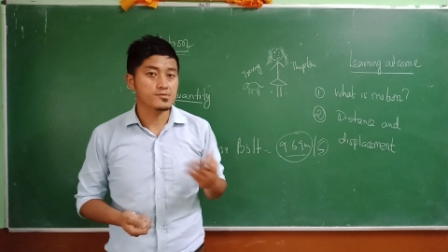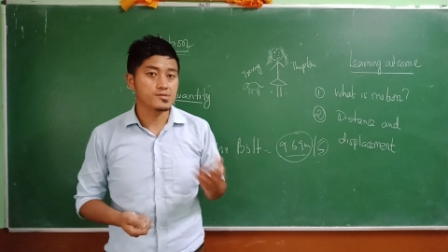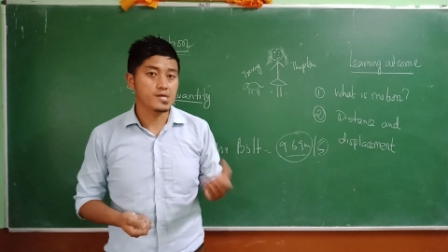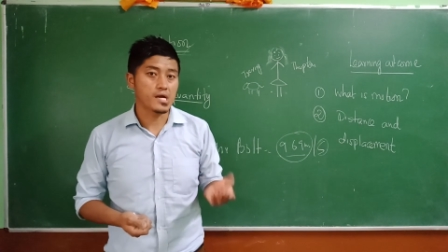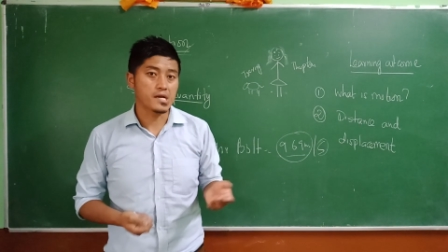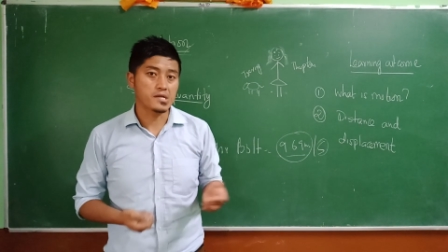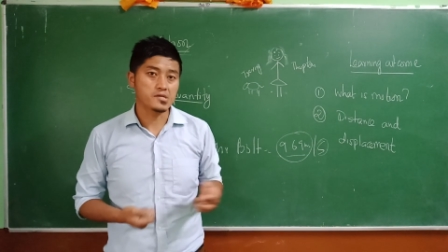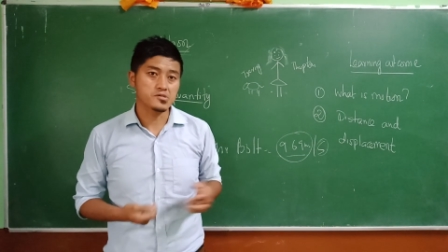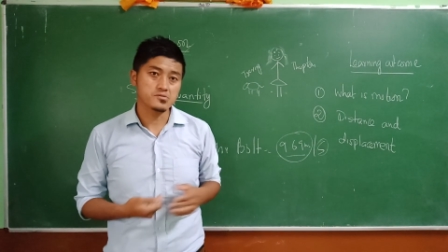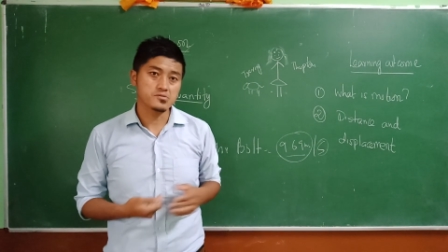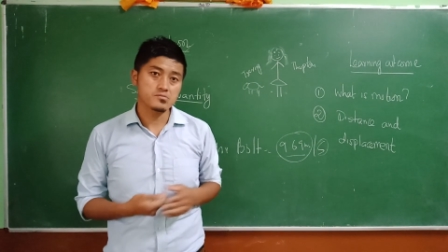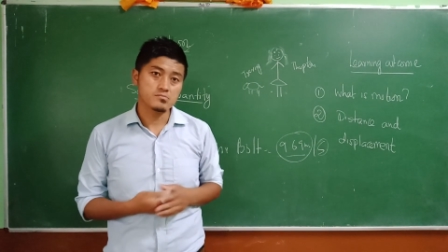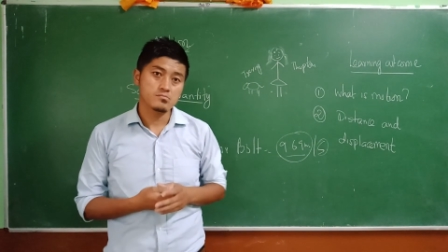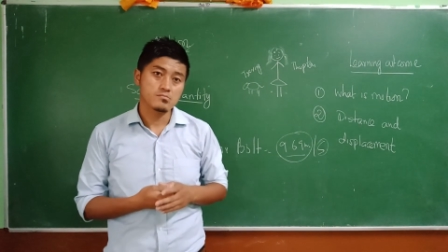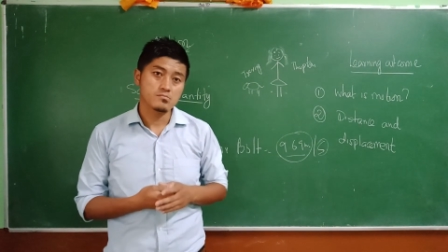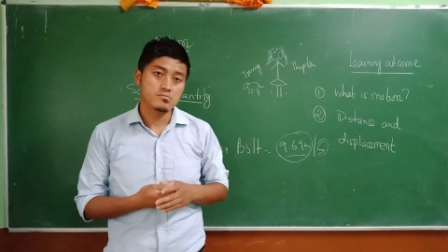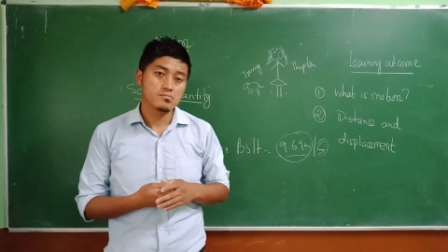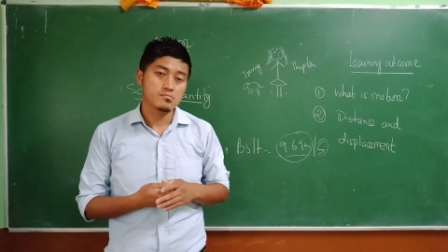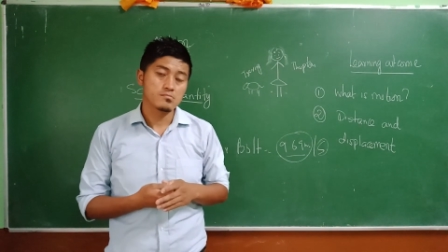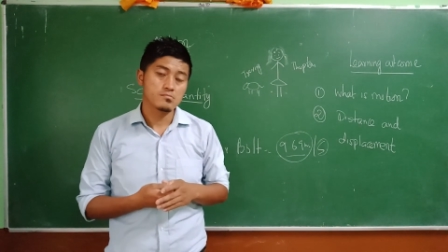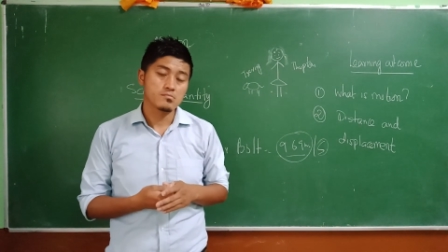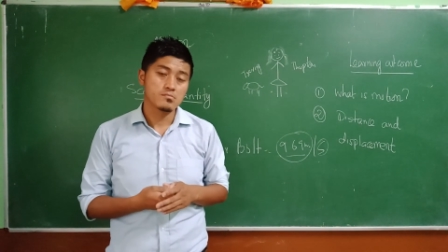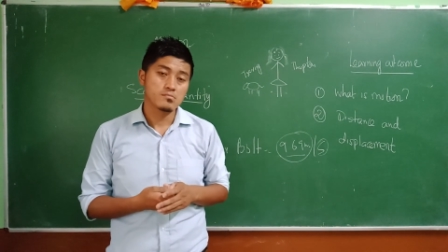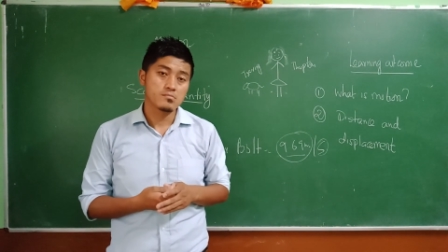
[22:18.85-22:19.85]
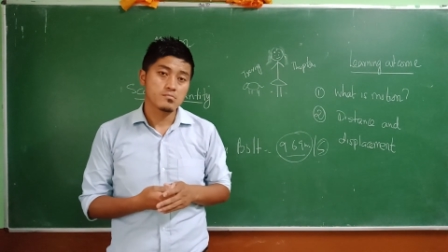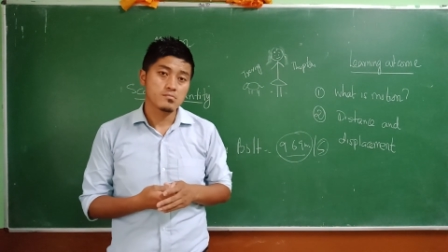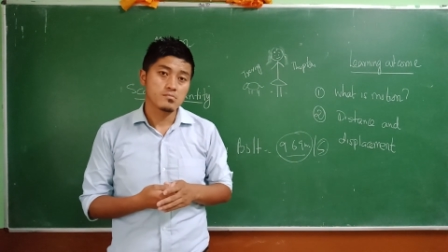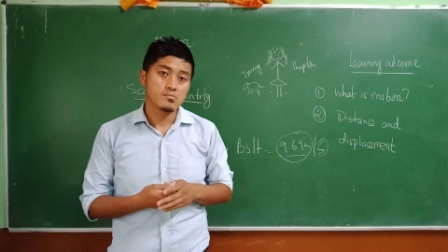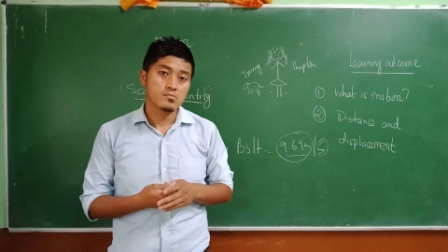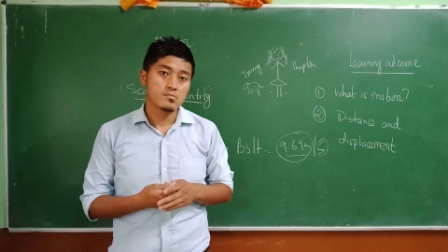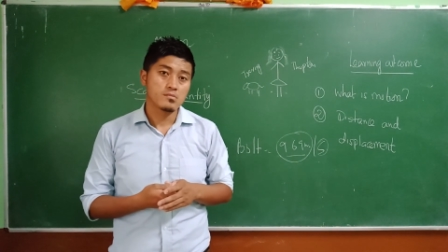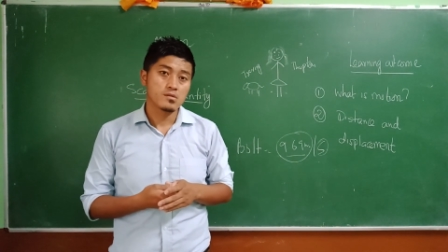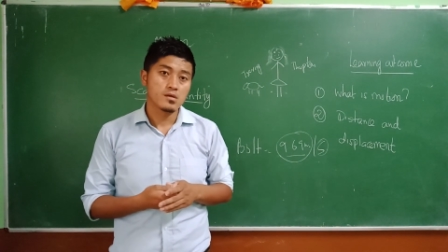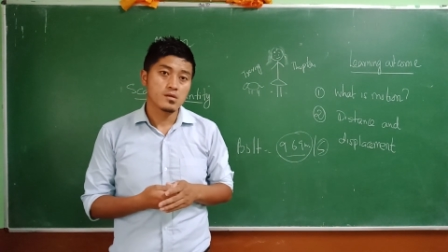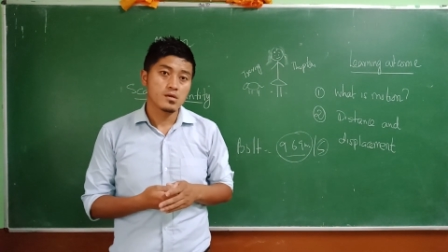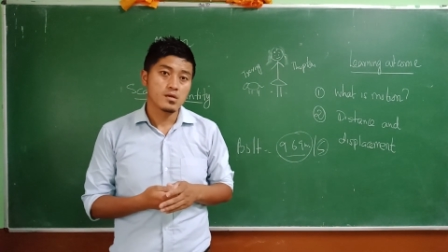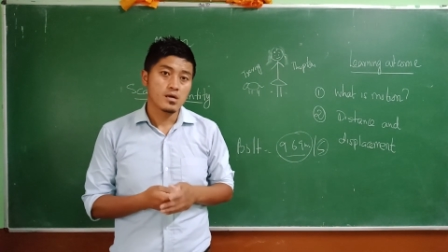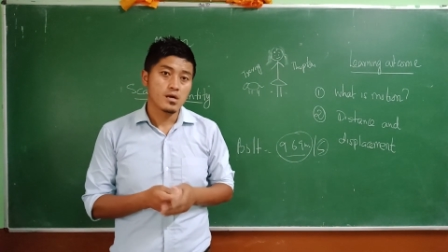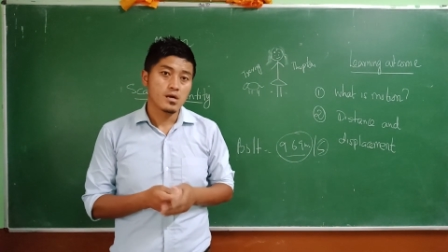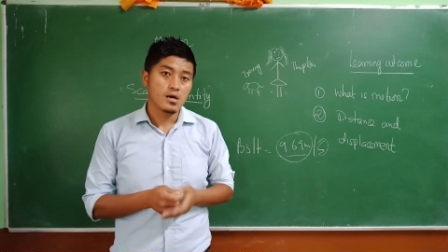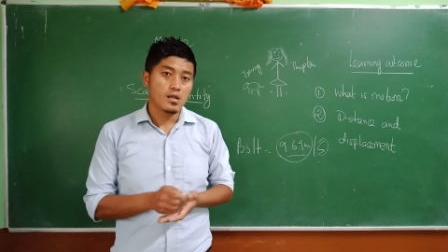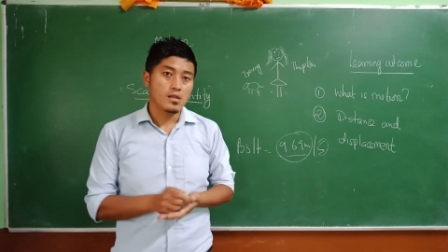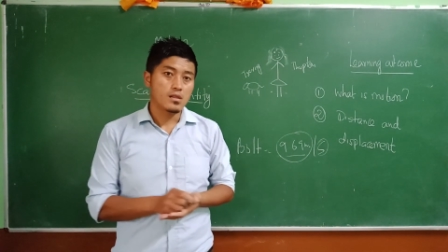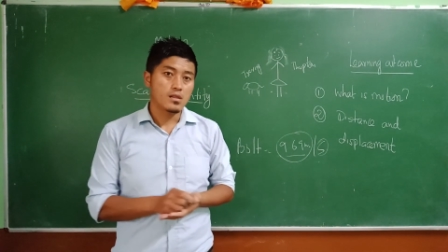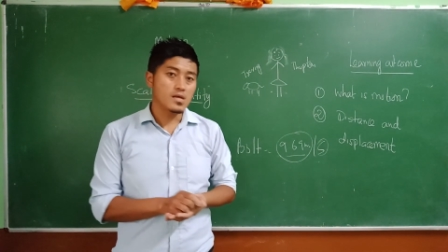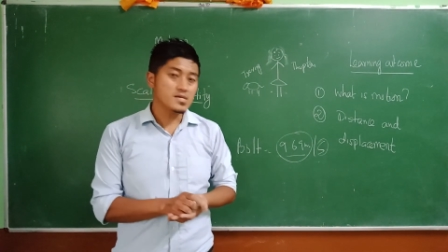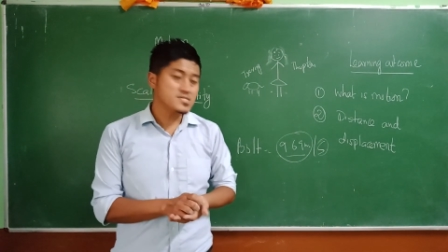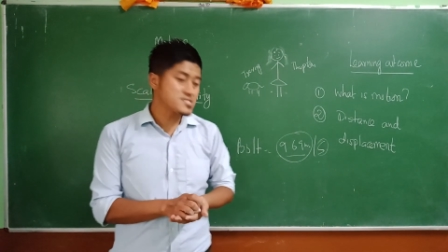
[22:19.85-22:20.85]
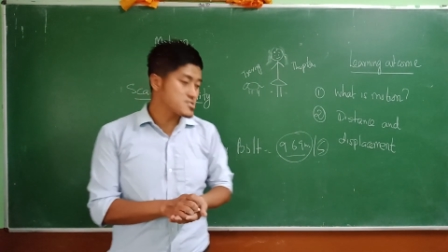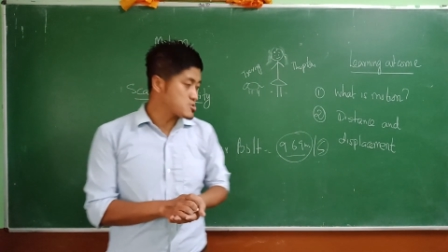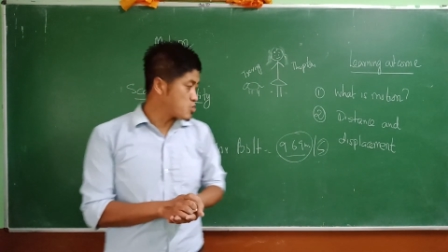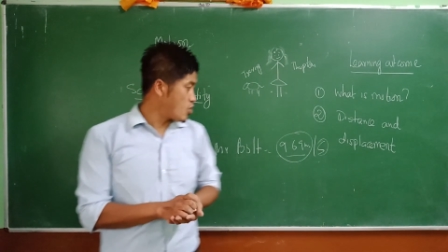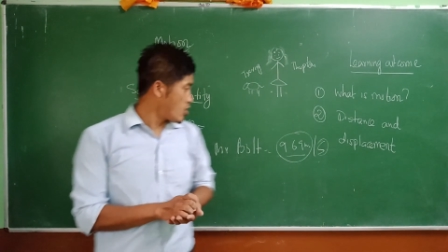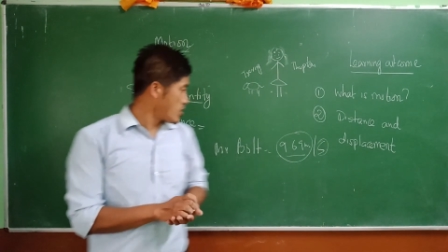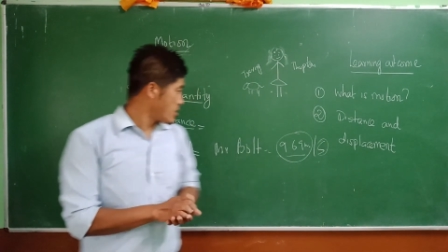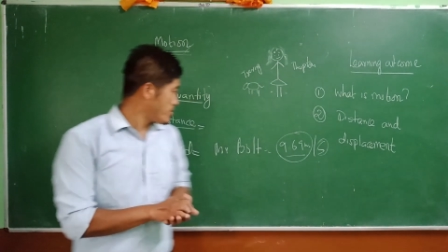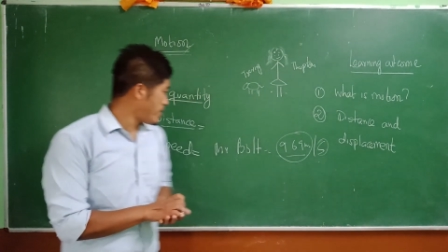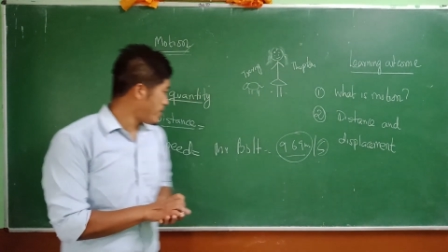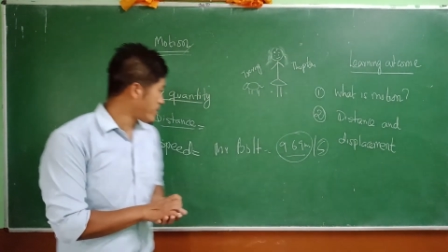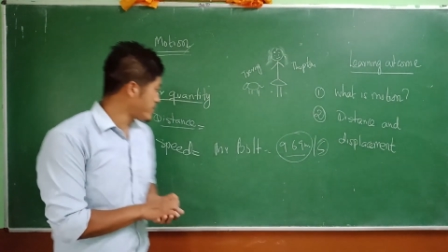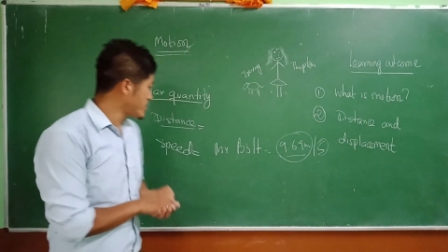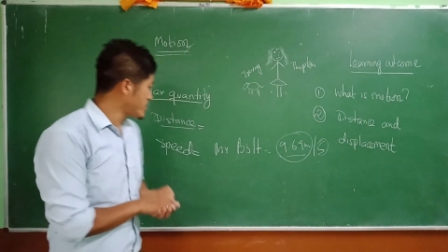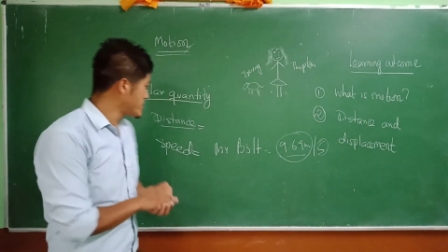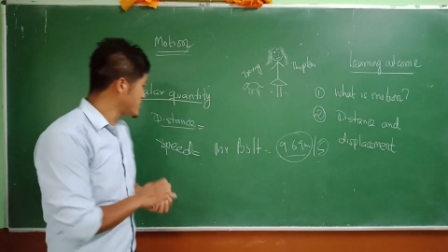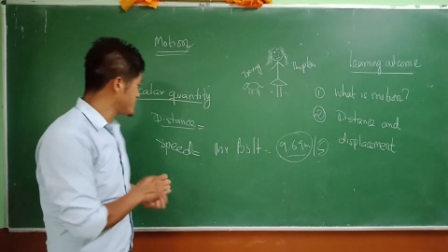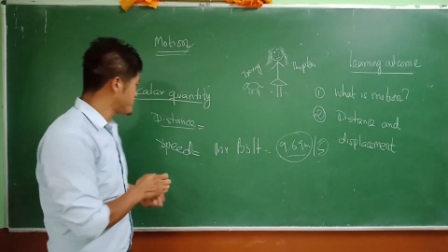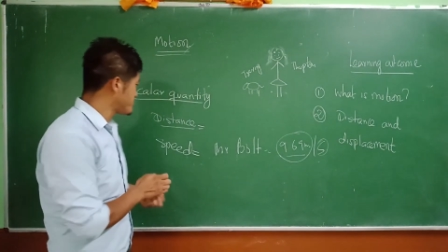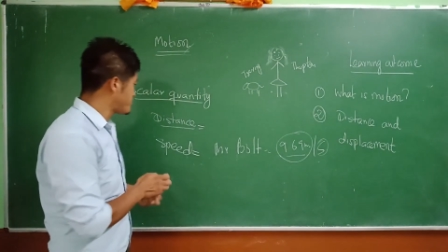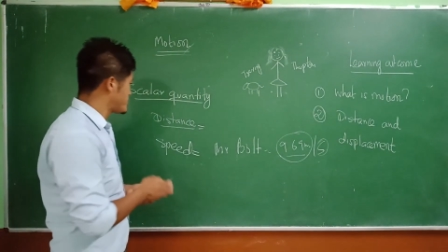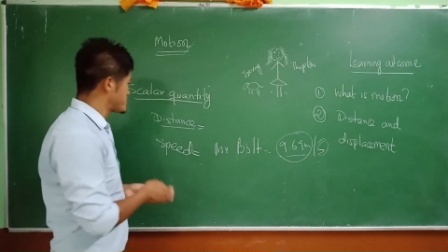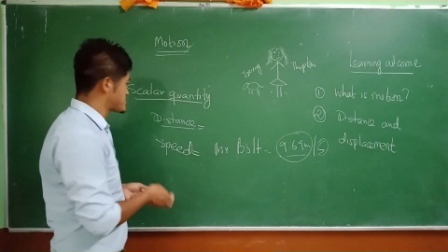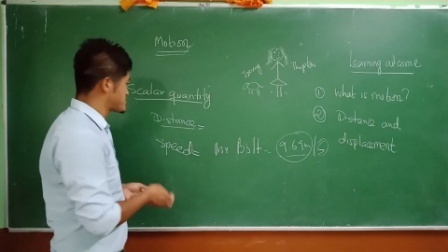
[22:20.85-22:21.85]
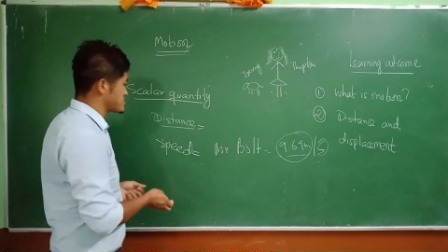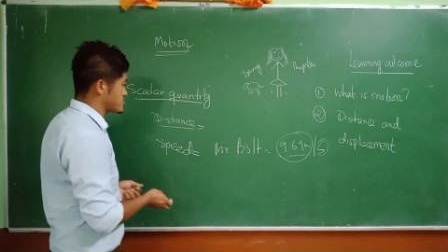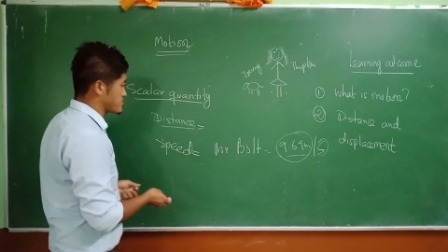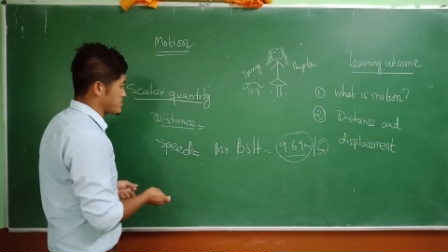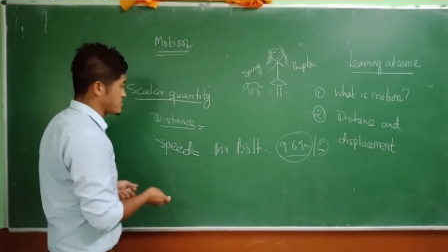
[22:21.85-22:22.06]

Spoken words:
the direction? Let's talk about another person